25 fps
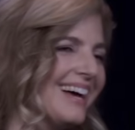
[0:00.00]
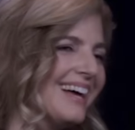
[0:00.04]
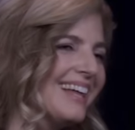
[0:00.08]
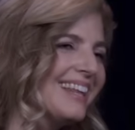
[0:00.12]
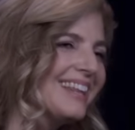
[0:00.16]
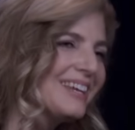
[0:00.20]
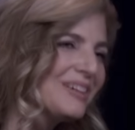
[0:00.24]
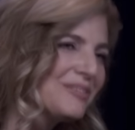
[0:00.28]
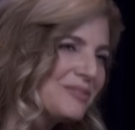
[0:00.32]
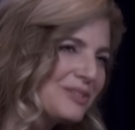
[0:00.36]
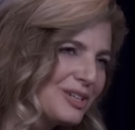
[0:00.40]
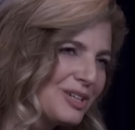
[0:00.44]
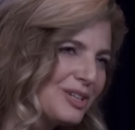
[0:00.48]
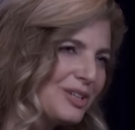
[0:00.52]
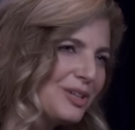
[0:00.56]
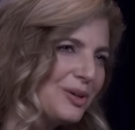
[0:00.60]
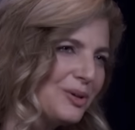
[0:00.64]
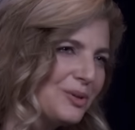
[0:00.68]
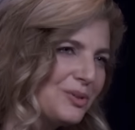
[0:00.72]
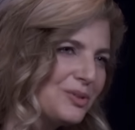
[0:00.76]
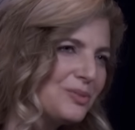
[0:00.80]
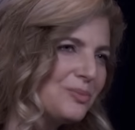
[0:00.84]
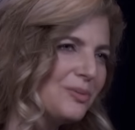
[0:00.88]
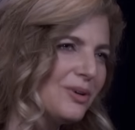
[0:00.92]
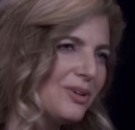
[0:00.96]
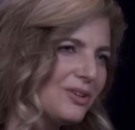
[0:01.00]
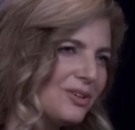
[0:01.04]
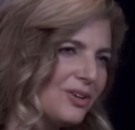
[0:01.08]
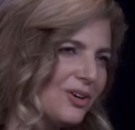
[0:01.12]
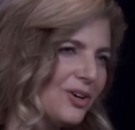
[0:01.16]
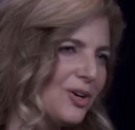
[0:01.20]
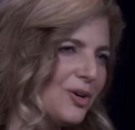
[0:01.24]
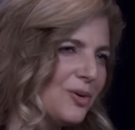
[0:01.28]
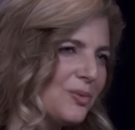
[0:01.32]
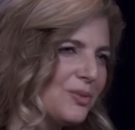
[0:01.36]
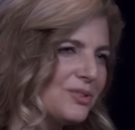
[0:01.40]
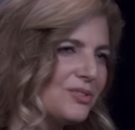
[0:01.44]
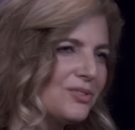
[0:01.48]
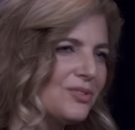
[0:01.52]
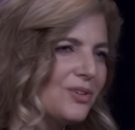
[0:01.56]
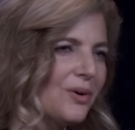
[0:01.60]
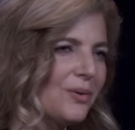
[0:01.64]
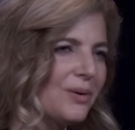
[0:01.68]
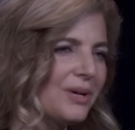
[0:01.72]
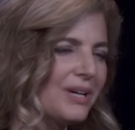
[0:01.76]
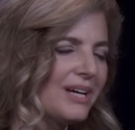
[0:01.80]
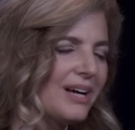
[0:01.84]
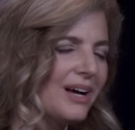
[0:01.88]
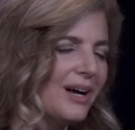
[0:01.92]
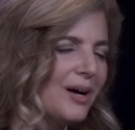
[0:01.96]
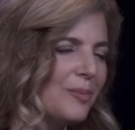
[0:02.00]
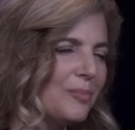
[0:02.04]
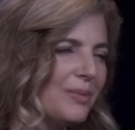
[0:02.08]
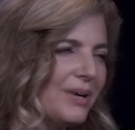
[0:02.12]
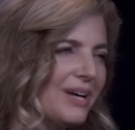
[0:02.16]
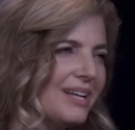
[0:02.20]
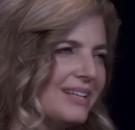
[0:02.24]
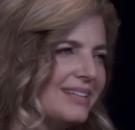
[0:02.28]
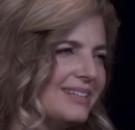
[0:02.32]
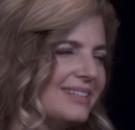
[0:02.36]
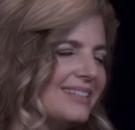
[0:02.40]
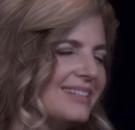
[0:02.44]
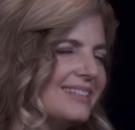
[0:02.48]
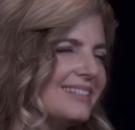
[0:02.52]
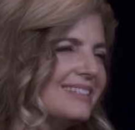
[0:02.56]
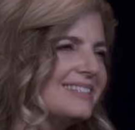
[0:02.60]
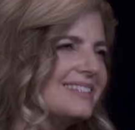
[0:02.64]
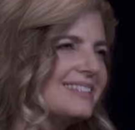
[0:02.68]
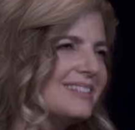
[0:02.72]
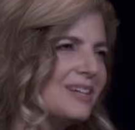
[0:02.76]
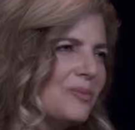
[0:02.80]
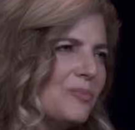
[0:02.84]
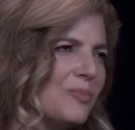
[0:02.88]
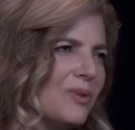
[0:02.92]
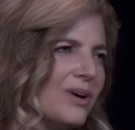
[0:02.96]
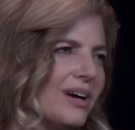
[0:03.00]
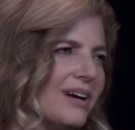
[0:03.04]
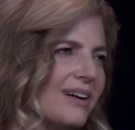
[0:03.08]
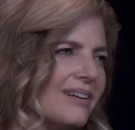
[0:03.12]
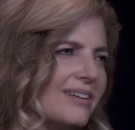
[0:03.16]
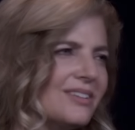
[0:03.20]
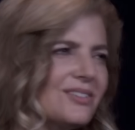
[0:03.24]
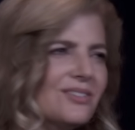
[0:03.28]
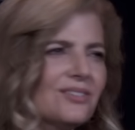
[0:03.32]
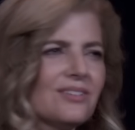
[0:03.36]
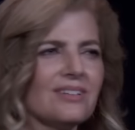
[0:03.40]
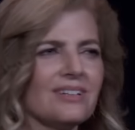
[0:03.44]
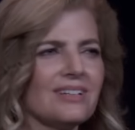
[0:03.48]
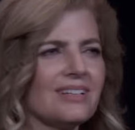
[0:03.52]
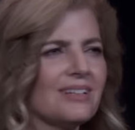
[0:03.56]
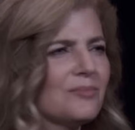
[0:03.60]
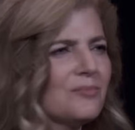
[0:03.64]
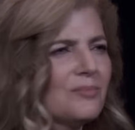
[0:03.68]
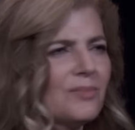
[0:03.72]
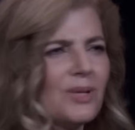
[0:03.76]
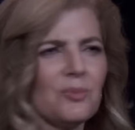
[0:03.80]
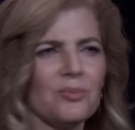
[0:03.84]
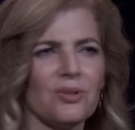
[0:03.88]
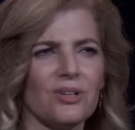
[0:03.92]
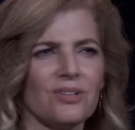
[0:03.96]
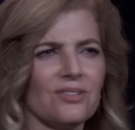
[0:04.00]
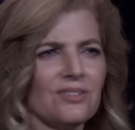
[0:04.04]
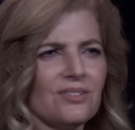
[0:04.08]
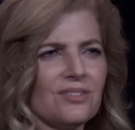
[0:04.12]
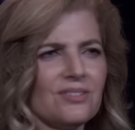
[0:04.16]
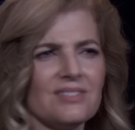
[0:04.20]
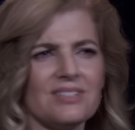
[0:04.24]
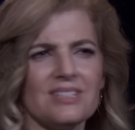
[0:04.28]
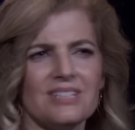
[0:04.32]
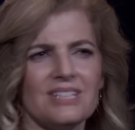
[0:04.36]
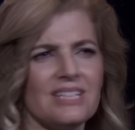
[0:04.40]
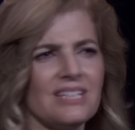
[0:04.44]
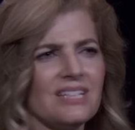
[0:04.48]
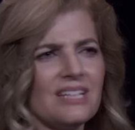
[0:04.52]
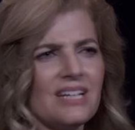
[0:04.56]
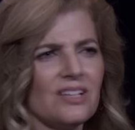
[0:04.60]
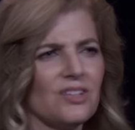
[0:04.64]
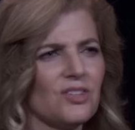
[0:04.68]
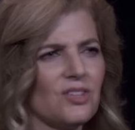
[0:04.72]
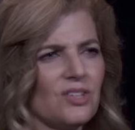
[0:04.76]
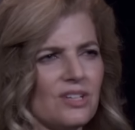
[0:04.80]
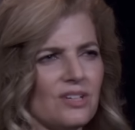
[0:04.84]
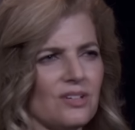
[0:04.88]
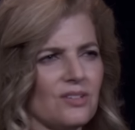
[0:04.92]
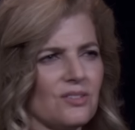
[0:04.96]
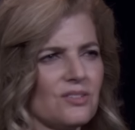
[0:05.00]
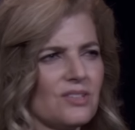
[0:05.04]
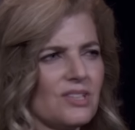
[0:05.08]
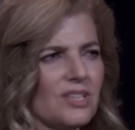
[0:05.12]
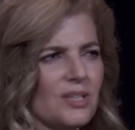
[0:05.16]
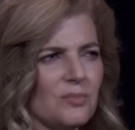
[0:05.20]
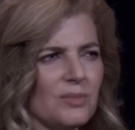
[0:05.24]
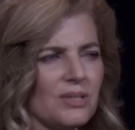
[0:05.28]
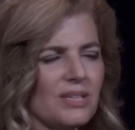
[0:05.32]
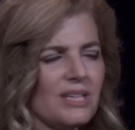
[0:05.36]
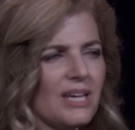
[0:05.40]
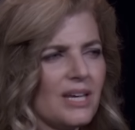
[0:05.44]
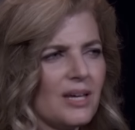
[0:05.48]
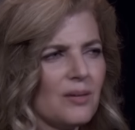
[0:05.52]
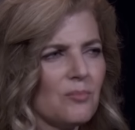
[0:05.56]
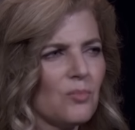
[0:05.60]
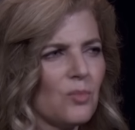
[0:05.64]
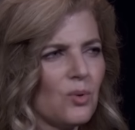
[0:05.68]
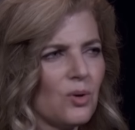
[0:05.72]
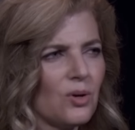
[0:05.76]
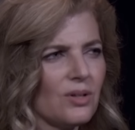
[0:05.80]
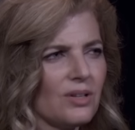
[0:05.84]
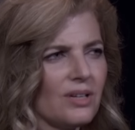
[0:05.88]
They were close while Carl was growing up, and somewhere during my brother's teenage years, they became more